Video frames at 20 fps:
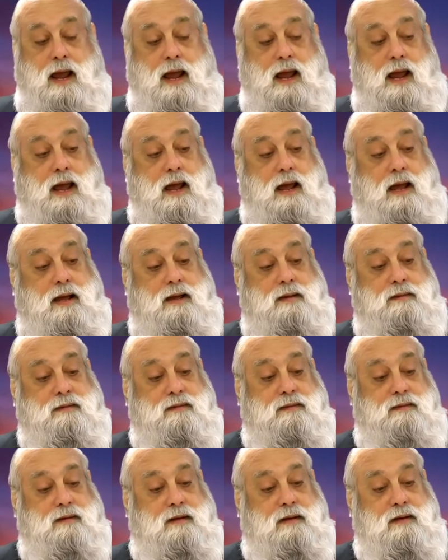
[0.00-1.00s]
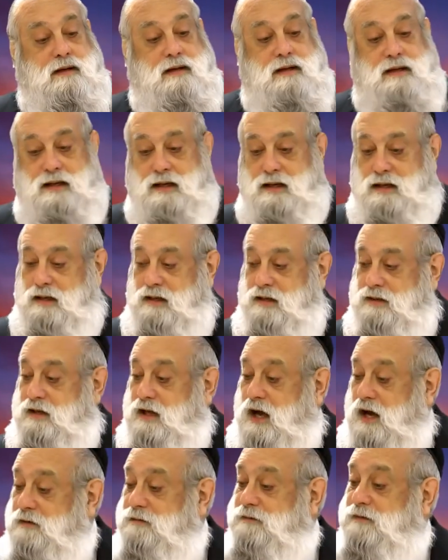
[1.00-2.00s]
And the
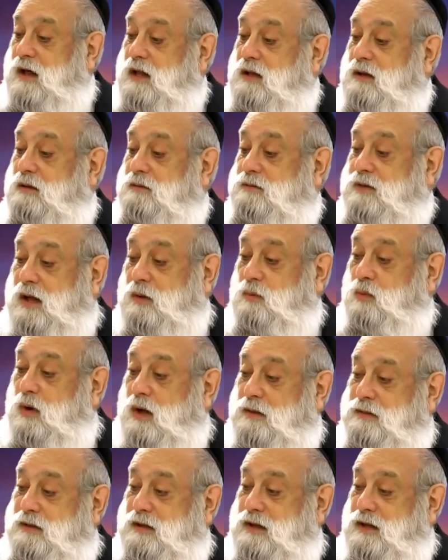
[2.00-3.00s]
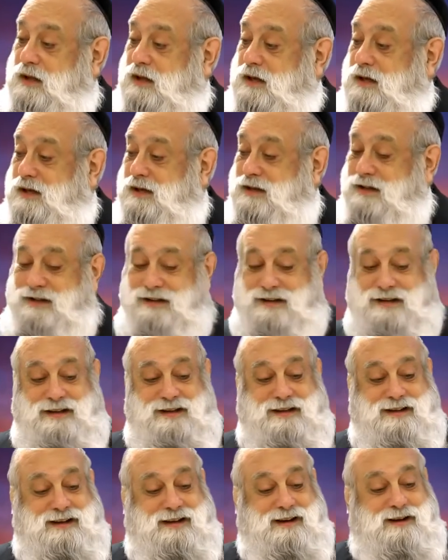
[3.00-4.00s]
young fellow that won
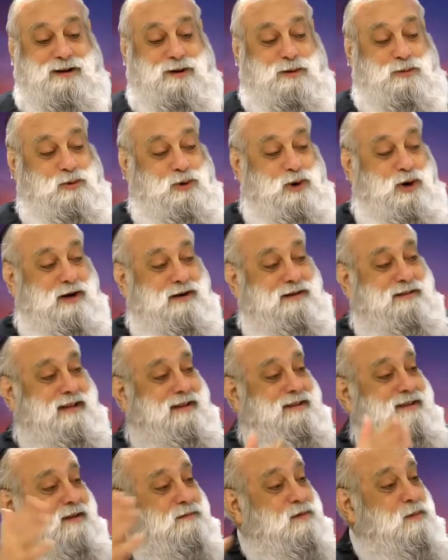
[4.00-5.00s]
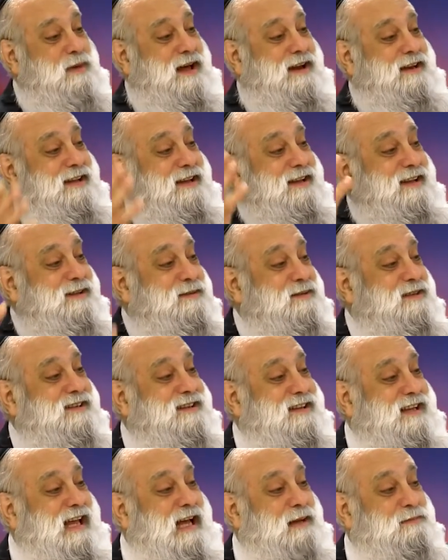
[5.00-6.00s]
the award that everybody
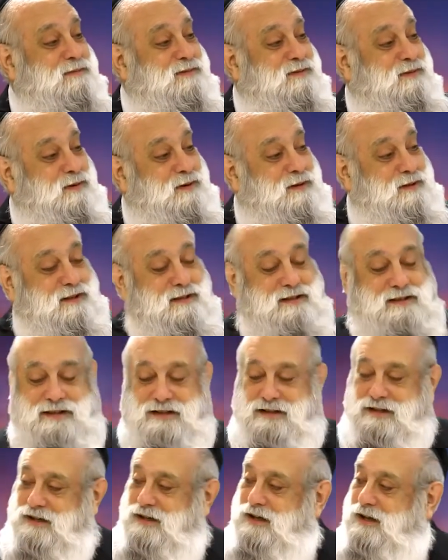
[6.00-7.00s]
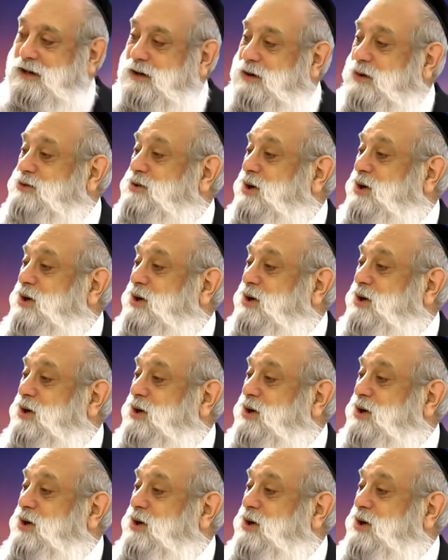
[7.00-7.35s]
clapped for